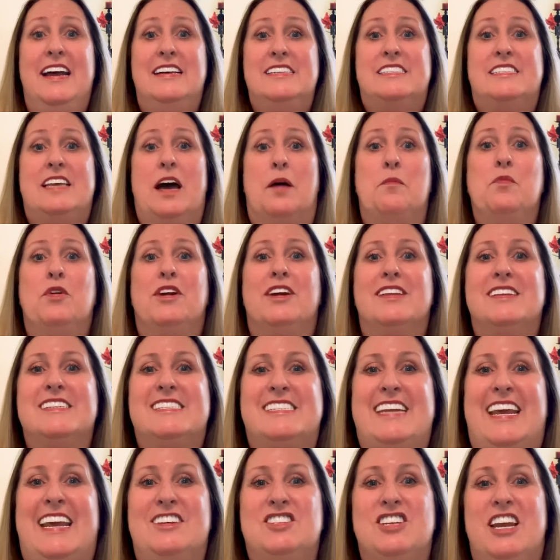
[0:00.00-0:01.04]
Some real
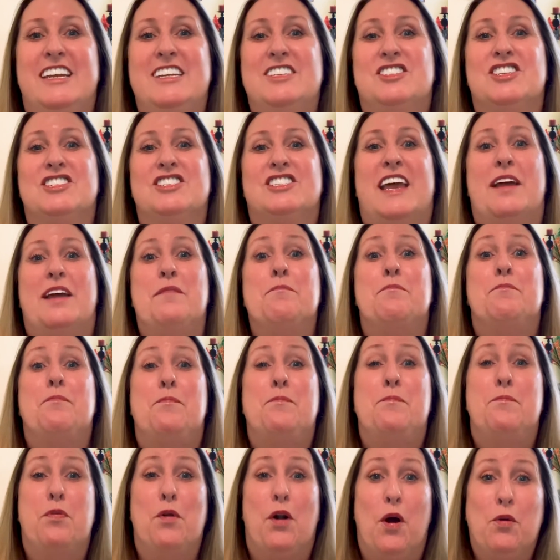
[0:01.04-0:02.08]
estate agents and
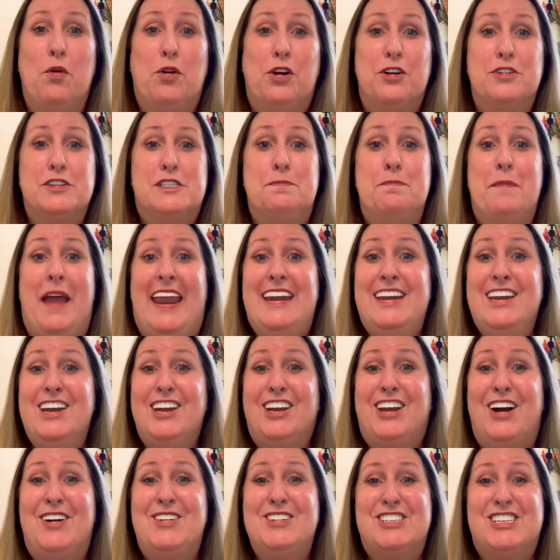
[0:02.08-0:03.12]
brokers may
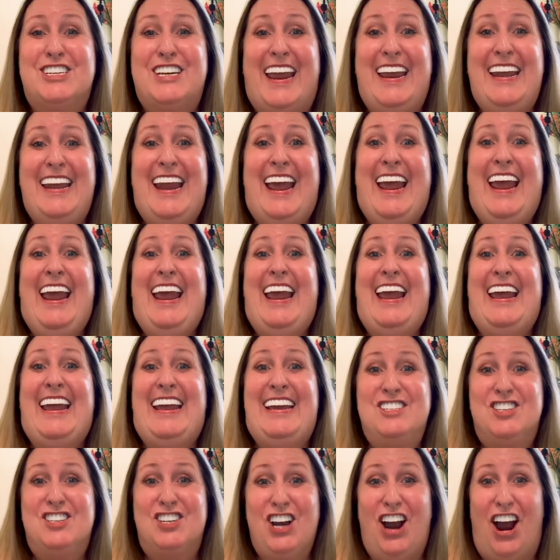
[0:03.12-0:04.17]
negotiate
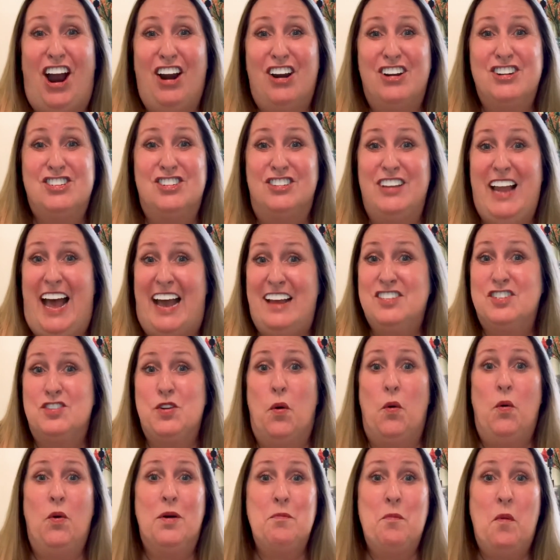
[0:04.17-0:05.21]
and charge less
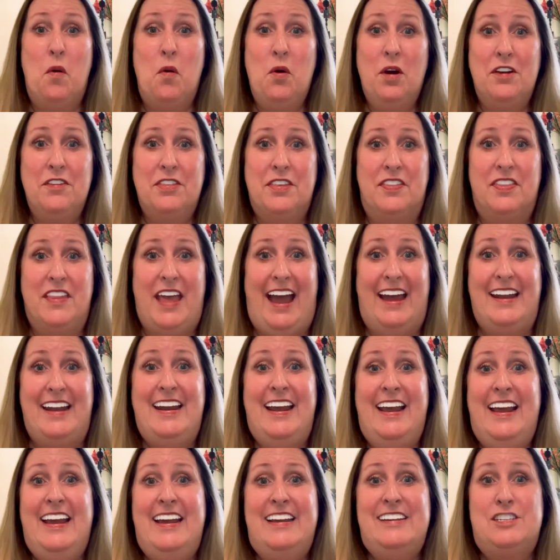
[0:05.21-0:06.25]
or more than
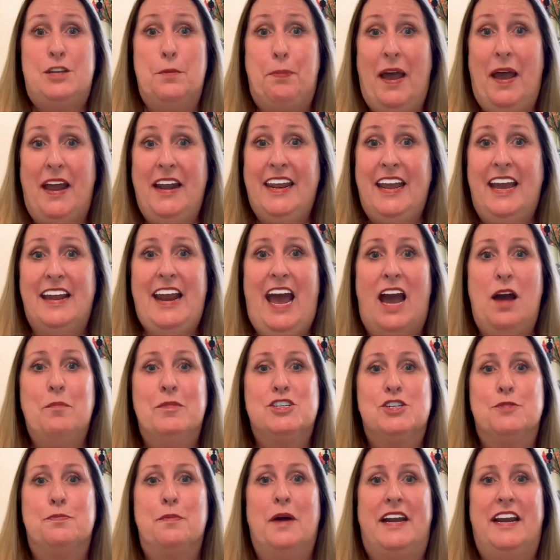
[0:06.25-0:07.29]
that, depending on how
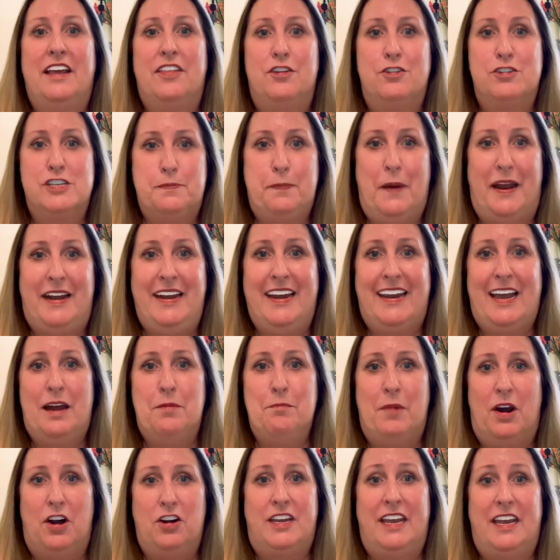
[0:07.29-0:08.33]
much money they're spending on
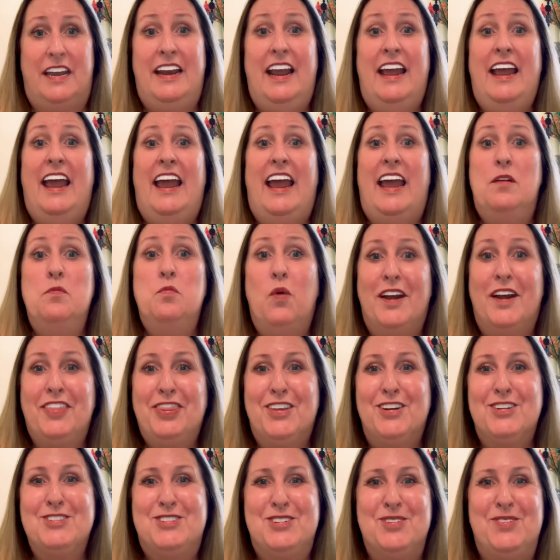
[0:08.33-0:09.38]
market and what
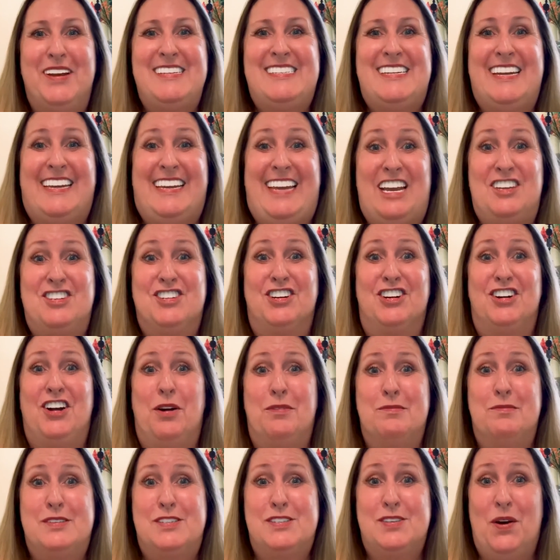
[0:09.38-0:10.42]
they're doing to get your
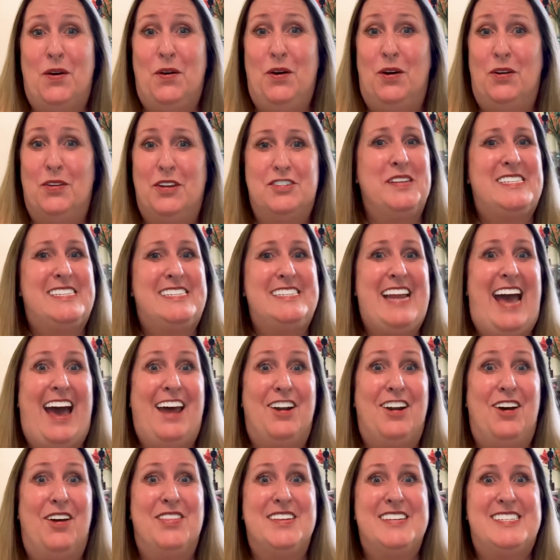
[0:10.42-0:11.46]
home sold. It's
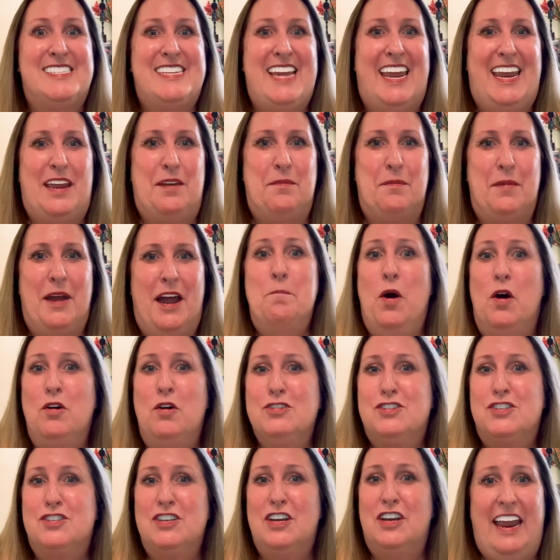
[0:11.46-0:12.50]
not all the same.
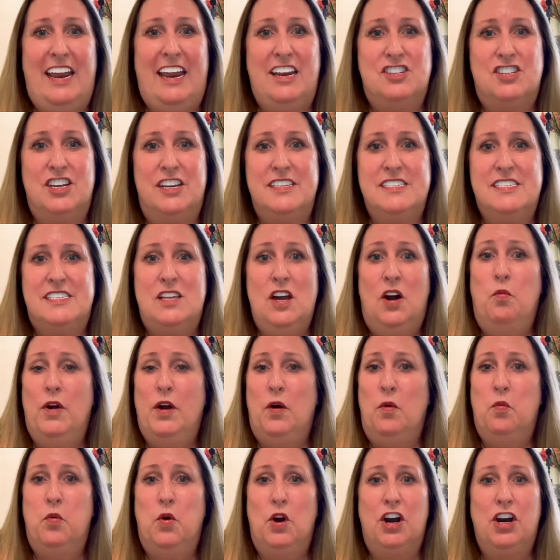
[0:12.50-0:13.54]
Most agents
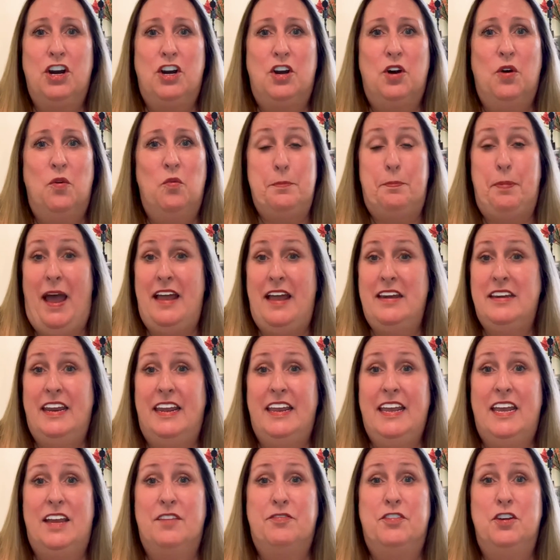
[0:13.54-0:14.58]
will work,
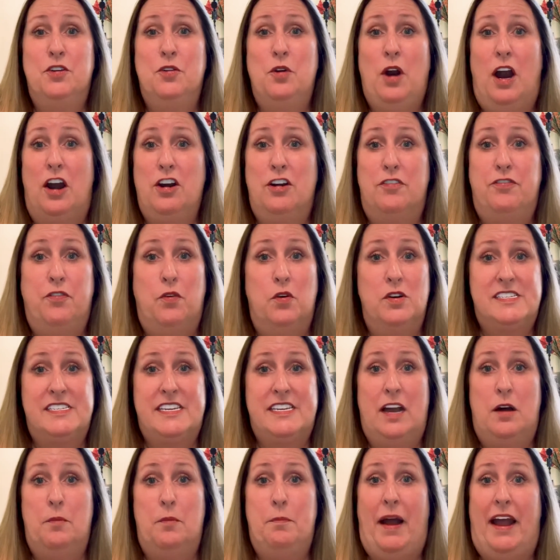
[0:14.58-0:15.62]
depending if you are a for
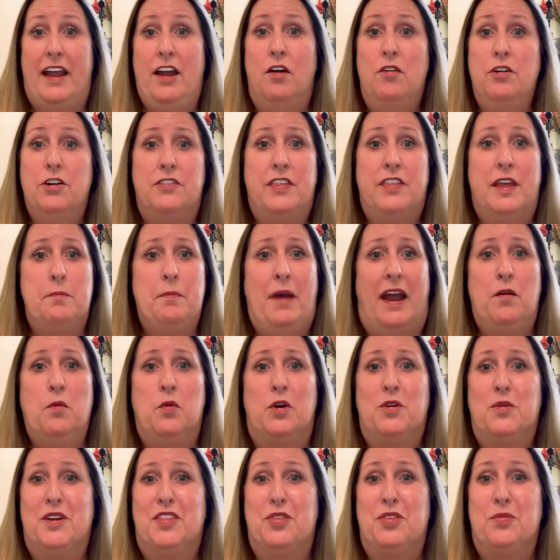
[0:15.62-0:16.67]
sale by owner, they might
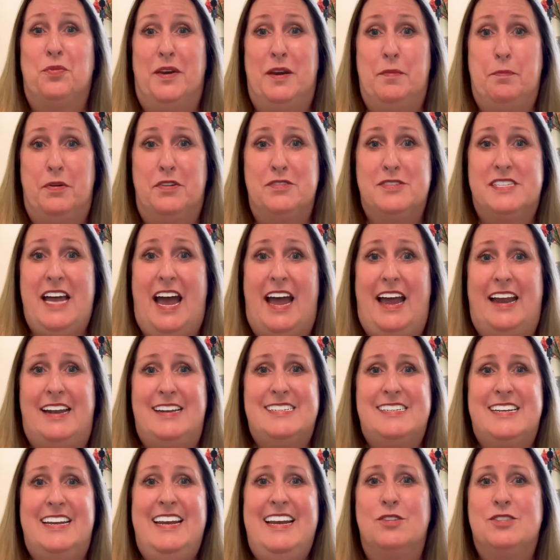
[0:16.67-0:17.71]
work with 3%.
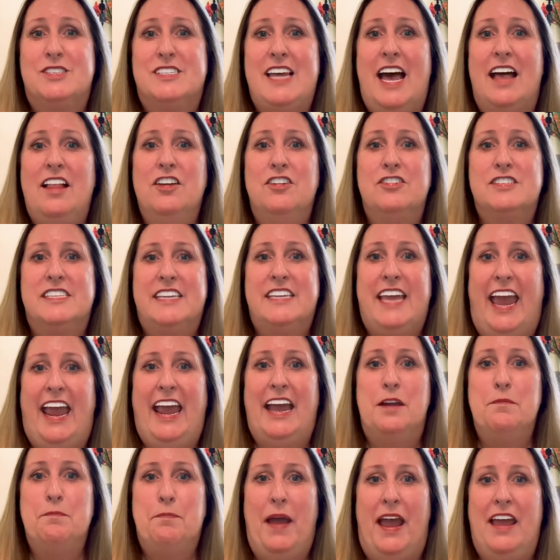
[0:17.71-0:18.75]
So sellers
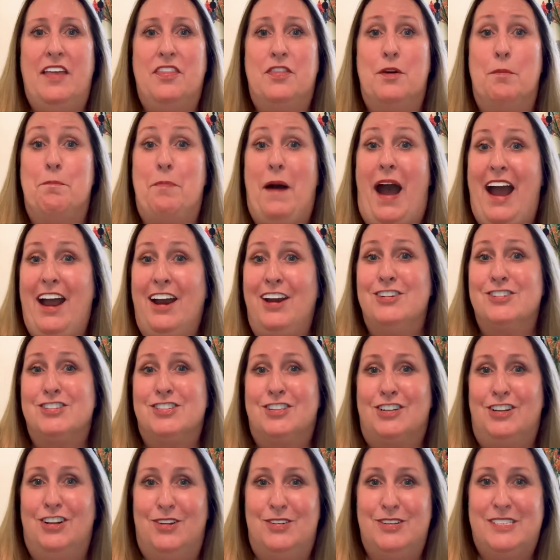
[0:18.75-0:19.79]
can pay the buyer's
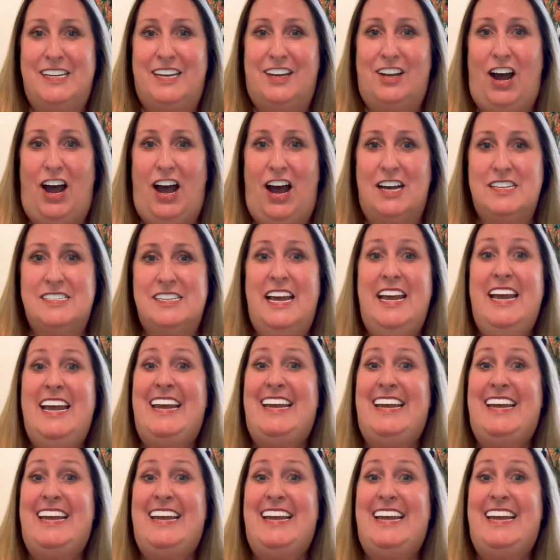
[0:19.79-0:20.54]
closing costs.